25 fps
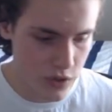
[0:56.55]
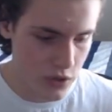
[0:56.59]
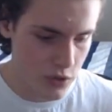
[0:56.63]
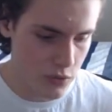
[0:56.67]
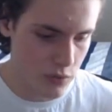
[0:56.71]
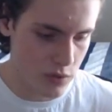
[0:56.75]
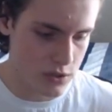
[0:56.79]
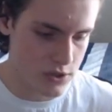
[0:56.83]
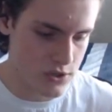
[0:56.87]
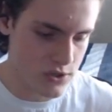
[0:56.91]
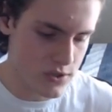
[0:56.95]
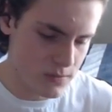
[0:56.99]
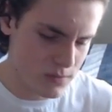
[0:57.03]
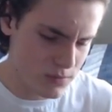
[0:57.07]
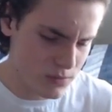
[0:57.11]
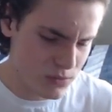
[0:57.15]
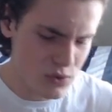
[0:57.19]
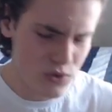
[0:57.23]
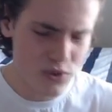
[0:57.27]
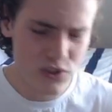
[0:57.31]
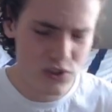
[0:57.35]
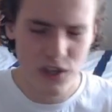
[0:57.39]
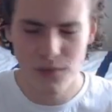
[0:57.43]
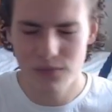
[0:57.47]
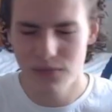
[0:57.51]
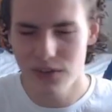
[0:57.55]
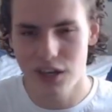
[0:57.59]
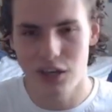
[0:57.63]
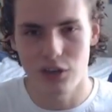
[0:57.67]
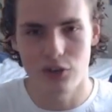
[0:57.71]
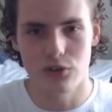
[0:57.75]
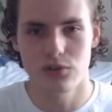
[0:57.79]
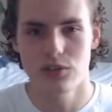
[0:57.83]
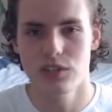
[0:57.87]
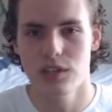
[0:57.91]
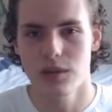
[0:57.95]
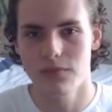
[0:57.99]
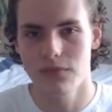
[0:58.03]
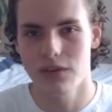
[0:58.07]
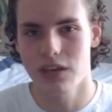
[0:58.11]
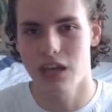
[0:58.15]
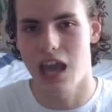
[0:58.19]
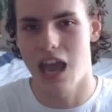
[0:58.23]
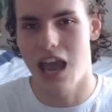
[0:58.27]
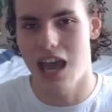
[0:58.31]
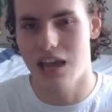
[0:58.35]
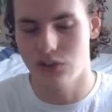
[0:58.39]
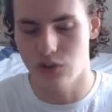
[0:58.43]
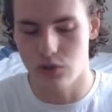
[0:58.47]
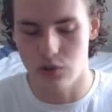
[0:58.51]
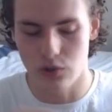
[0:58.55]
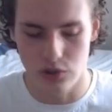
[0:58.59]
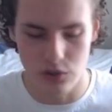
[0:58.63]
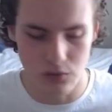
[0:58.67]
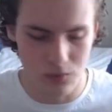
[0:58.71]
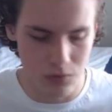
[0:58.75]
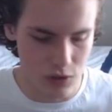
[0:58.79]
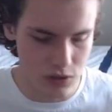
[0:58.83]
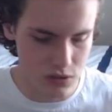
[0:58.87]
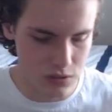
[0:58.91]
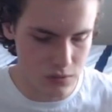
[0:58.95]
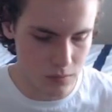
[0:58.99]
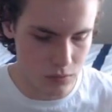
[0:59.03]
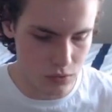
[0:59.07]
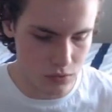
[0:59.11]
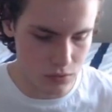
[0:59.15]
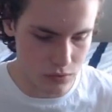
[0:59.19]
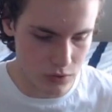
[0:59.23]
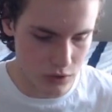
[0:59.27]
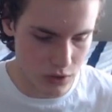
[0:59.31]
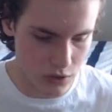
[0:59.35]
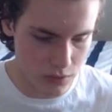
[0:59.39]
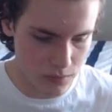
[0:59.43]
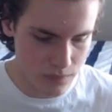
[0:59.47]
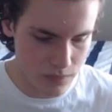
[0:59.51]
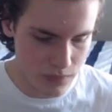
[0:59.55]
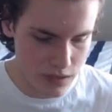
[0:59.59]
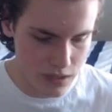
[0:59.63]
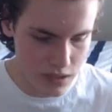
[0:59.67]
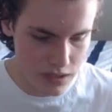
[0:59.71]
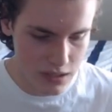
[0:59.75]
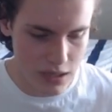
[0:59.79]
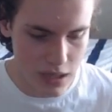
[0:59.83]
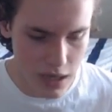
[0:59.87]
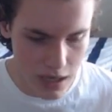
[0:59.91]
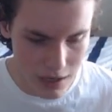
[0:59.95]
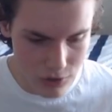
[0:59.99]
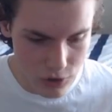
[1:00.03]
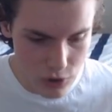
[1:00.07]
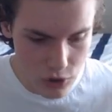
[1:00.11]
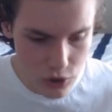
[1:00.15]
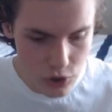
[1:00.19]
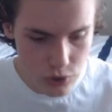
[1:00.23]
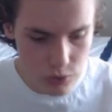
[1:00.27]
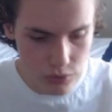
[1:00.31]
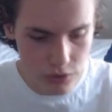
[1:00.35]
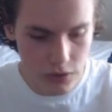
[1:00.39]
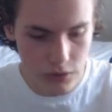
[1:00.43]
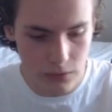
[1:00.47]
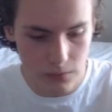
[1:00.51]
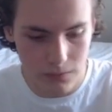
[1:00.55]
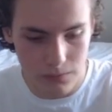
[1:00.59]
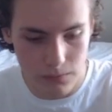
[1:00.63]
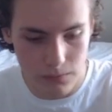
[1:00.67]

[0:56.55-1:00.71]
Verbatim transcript: where just do something and do something as good as possible, you know? And usually